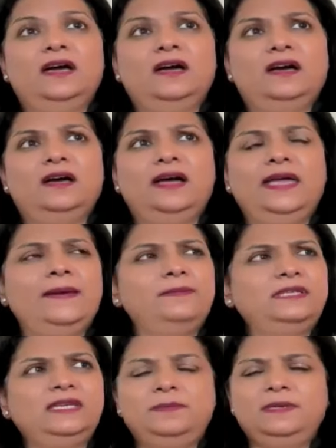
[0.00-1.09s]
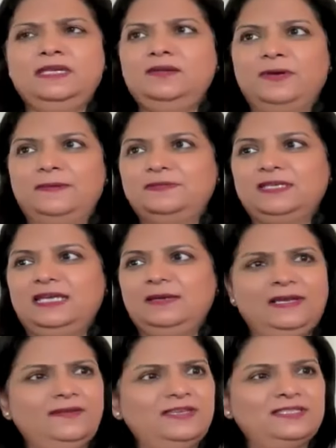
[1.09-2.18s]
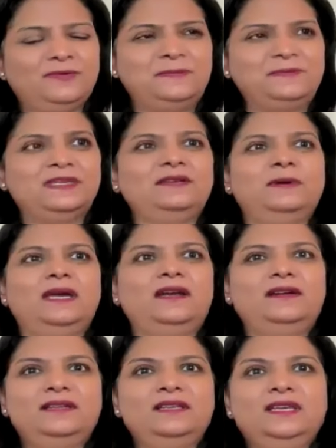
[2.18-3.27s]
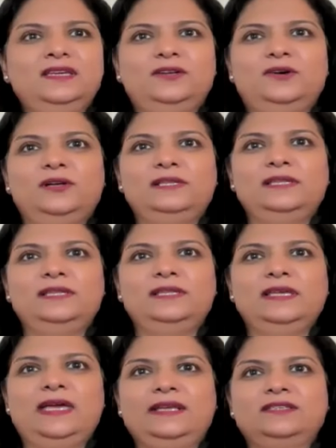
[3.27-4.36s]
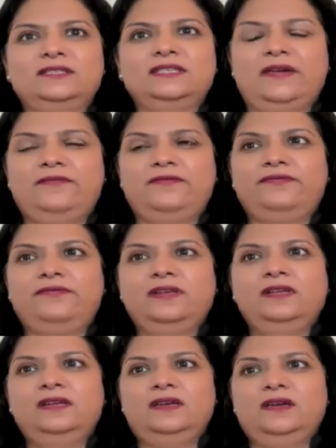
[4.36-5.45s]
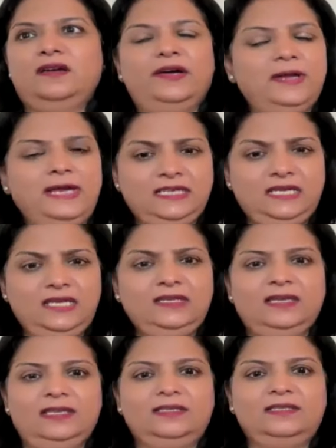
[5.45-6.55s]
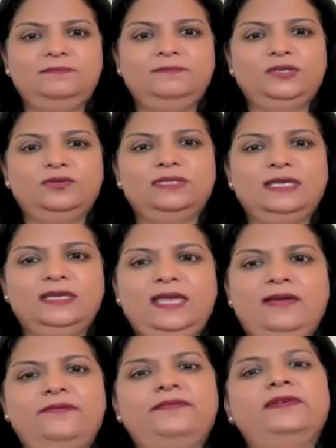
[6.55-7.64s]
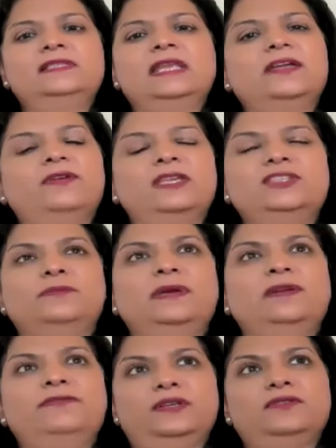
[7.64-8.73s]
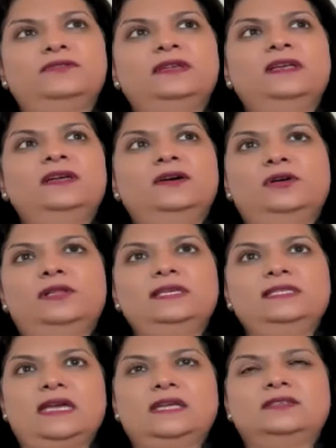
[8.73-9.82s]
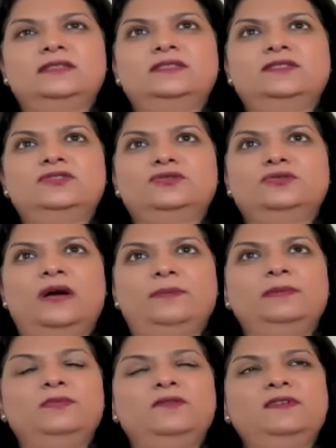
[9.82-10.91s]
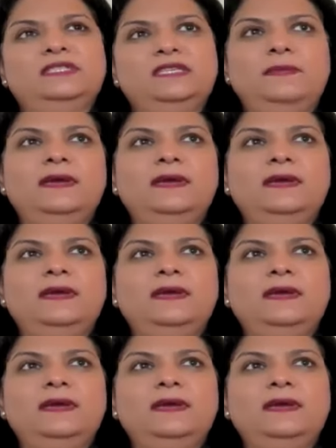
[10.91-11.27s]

IMDb website. I believe there's a website where all the actors have a rating, and they have like a resume for all these actors as to how many movies they made,